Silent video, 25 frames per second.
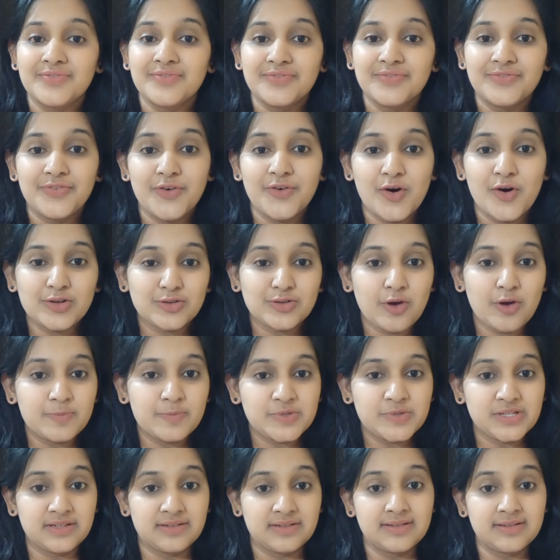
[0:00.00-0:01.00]
Fourth
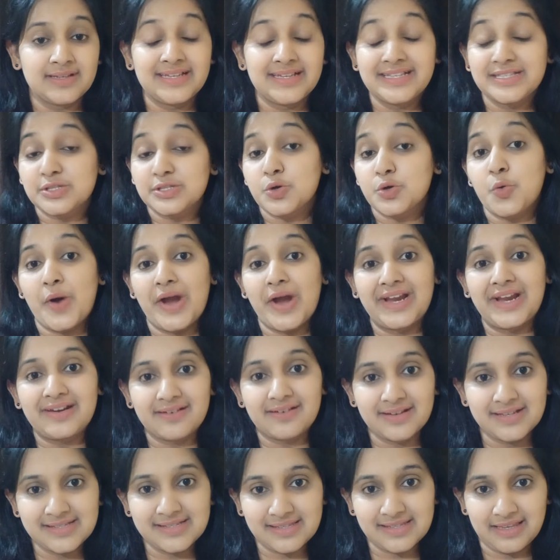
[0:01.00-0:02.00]
option is
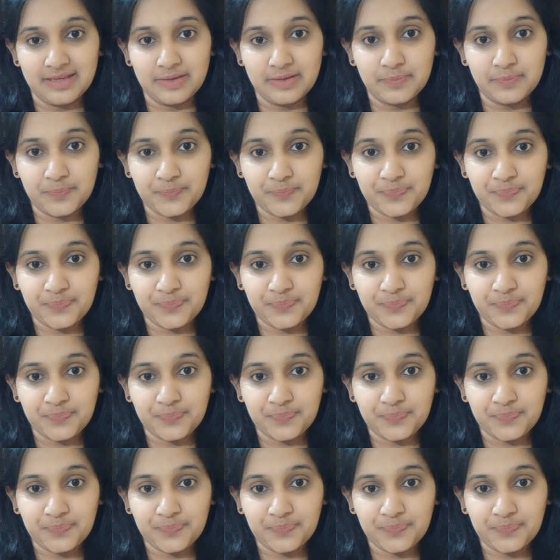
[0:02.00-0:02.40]
quite risky.